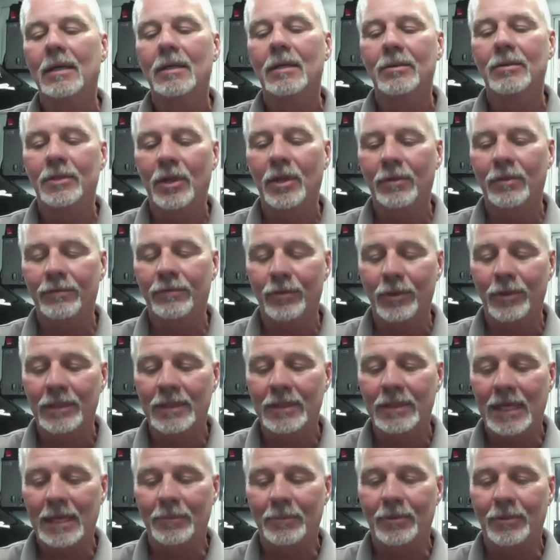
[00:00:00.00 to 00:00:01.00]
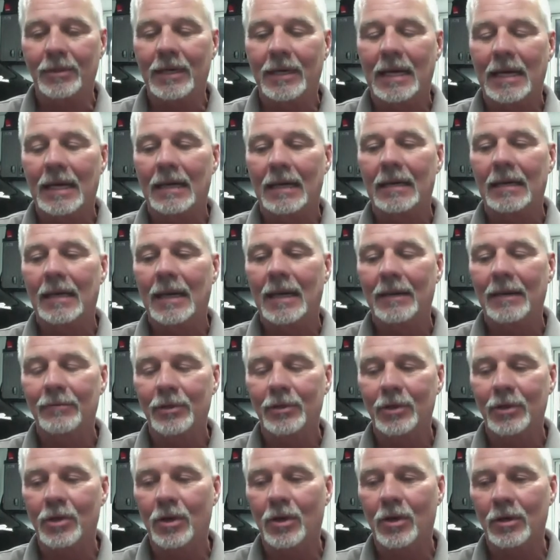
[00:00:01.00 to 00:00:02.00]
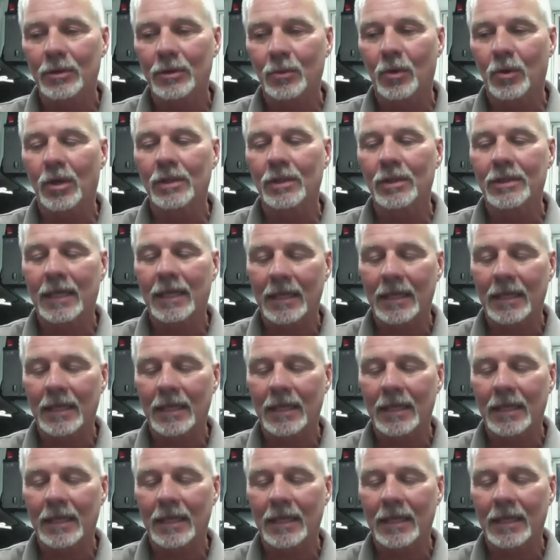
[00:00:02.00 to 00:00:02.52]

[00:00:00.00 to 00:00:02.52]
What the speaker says: So, for example, after the car is washed,